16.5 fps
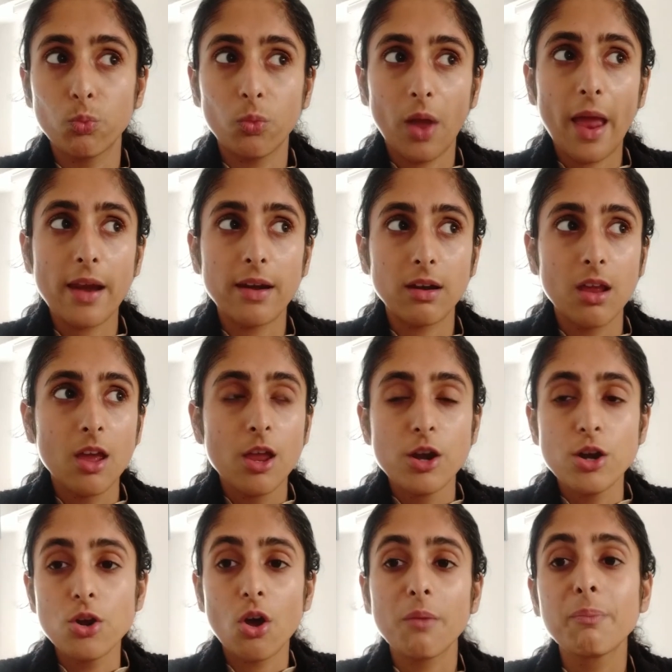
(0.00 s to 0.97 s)
and
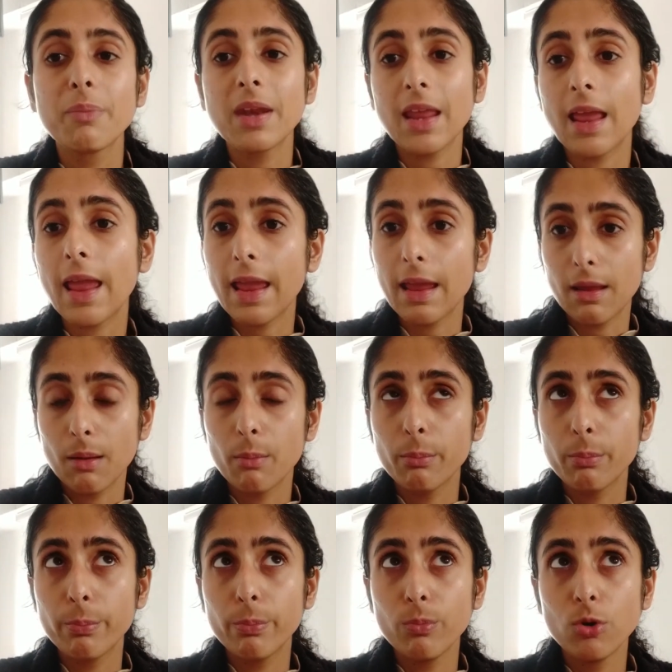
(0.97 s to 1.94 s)
not being
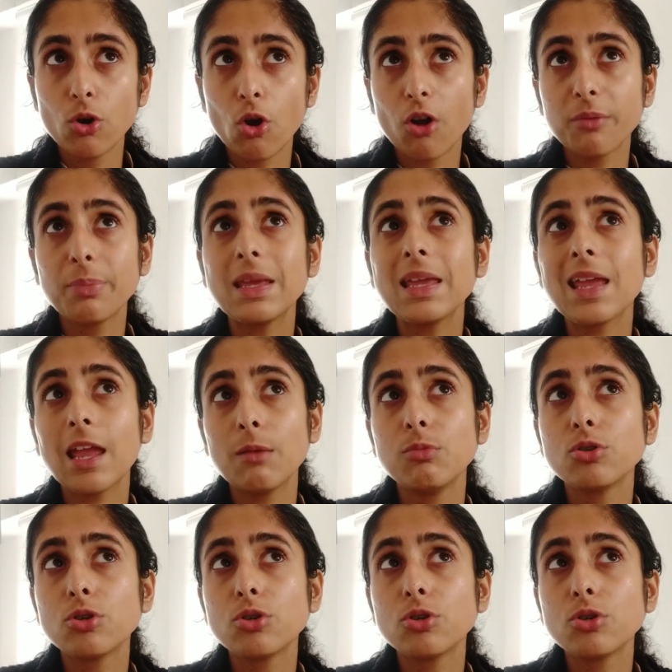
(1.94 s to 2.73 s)
able